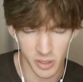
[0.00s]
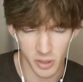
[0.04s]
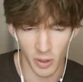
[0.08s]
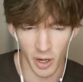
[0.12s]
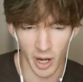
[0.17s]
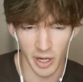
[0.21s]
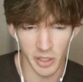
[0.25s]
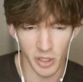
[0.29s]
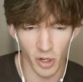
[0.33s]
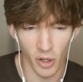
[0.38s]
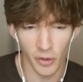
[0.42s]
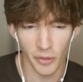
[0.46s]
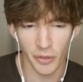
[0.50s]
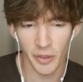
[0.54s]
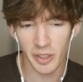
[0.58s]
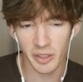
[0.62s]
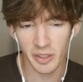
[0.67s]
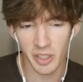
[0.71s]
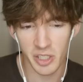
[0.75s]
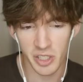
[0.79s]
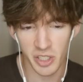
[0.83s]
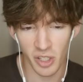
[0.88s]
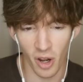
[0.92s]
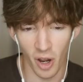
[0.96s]
Also, I don't
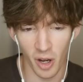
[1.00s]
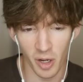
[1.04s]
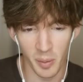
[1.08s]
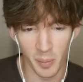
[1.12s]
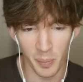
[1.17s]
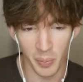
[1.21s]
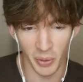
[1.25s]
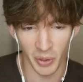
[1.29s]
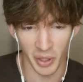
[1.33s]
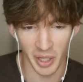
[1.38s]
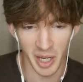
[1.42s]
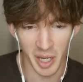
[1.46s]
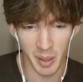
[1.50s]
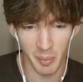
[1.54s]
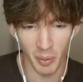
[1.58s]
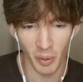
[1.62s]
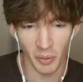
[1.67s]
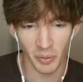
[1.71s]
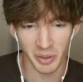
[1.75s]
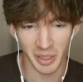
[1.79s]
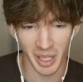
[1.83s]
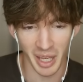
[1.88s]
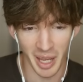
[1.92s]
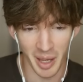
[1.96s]
think this
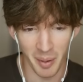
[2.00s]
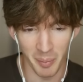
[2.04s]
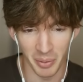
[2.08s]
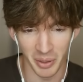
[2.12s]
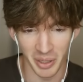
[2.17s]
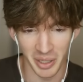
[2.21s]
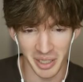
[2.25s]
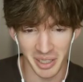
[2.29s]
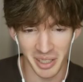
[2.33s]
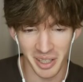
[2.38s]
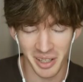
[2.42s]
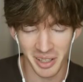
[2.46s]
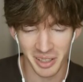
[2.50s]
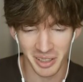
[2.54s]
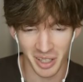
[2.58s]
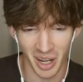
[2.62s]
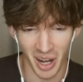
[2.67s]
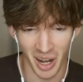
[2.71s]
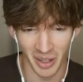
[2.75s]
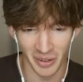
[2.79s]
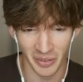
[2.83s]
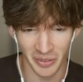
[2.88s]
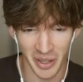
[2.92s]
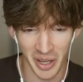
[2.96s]
unplayable gambling
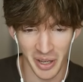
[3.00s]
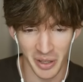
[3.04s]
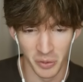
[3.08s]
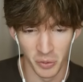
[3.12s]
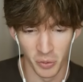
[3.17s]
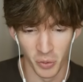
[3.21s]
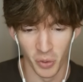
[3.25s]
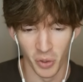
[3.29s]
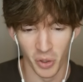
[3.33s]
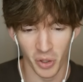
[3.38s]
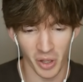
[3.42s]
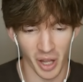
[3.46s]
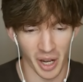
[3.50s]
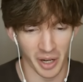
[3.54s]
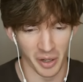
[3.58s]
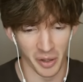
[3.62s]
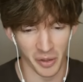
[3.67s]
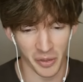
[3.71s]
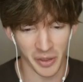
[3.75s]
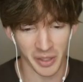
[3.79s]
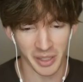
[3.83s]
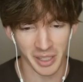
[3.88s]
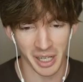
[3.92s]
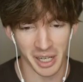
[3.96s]
content rule, I
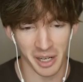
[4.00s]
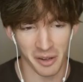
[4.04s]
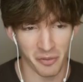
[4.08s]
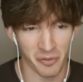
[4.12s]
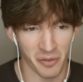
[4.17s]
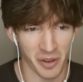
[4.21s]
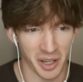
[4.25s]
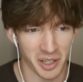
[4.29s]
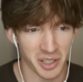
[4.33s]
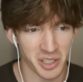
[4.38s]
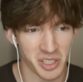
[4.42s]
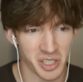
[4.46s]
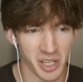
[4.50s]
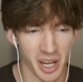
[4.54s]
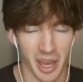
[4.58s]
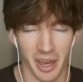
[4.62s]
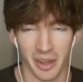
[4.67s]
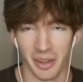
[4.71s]
don't think that affects